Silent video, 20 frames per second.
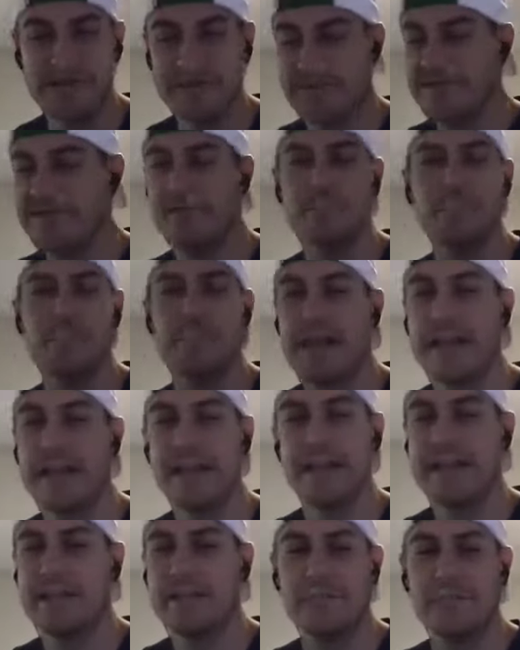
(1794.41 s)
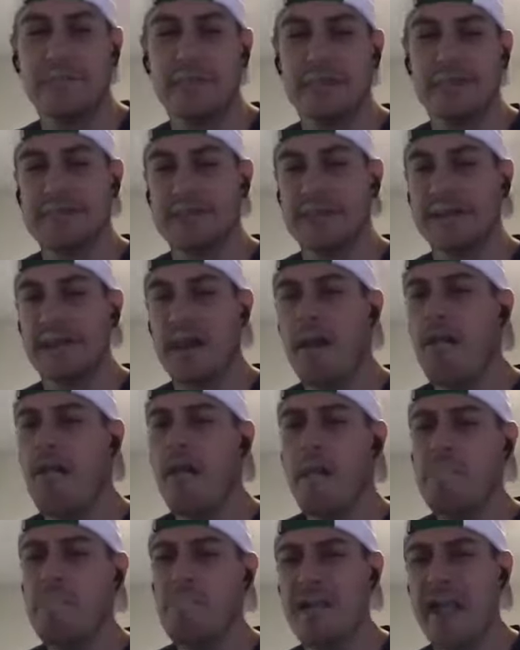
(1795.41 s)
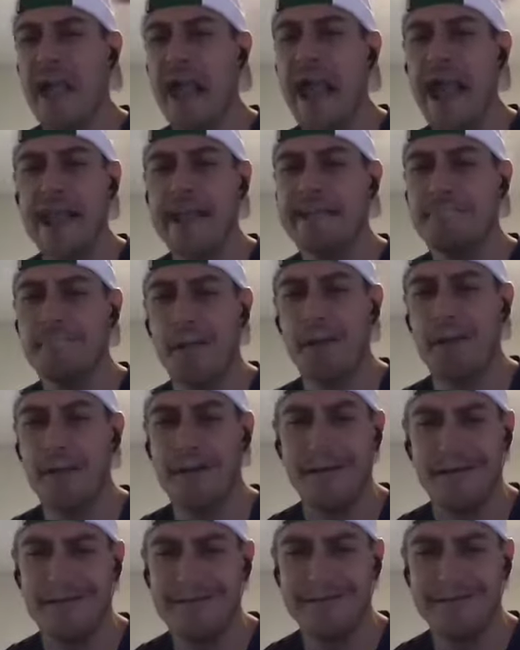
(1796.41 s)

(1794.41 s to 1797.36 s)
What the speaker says: I've never met anyone that's like, oh, I play handball.